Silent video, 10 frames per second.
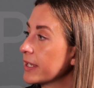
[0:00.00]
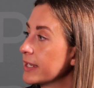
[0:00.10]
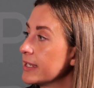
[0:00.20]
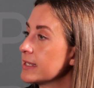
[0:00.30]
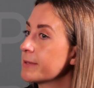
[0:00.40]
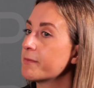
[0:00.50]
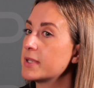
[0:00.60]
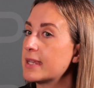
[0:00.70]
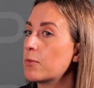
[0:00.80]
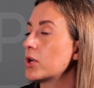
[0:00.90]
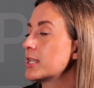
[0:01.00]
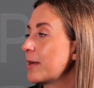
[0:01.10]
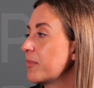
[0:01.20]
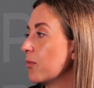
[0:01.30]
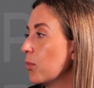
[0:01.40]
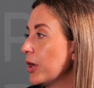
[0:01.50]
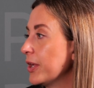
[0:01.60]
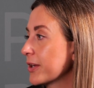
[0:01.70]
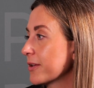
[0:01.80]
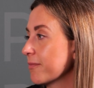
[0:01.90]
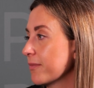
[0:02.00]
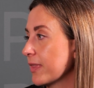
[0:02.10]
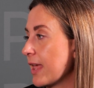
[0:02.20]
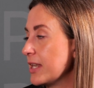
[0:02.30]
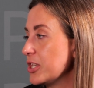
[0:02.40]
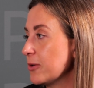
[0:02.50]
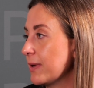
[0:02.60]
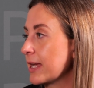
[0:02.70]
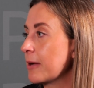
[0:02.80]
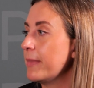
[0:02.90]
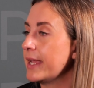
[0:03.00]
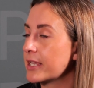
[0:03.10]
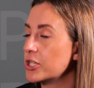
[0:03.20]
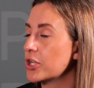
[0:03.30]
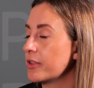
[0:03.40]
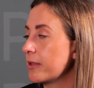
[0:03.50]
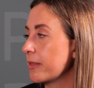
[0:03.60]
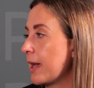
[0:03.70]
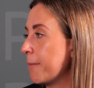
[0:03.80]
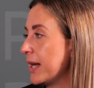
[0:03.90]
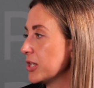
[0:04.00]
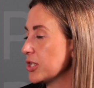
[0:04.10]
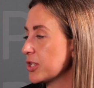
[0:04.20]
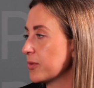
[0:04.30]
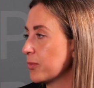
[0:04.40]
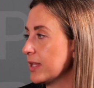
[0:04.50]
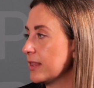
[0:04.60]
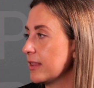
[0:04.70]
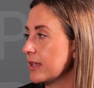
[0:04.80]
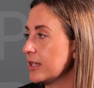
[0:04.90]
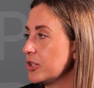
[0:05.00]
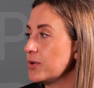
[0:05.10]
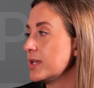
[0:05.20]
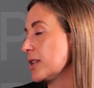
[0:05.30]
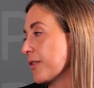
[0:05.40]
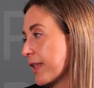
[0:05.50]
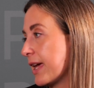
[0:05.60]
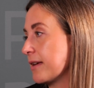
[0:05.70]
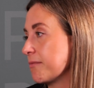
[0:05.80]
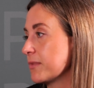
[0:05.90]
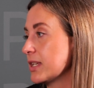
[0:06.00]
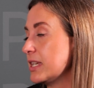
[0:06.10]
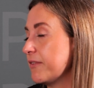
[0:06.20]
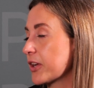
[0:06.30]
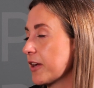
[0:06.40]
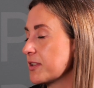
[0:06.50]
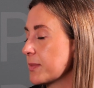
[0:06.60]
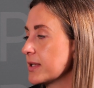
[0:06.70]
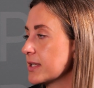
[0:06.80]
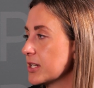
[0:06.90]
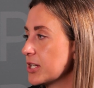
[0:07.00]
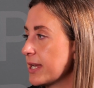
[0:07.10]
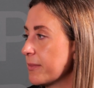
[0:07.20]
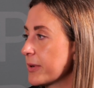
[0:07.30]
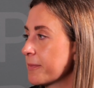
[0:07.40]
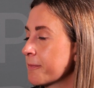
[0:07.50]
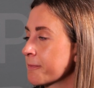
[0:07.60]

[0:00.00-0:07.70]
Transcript: workers, seeing what type of work they're doing and making sure that that matches up with the duties on their certificate of sponsorship.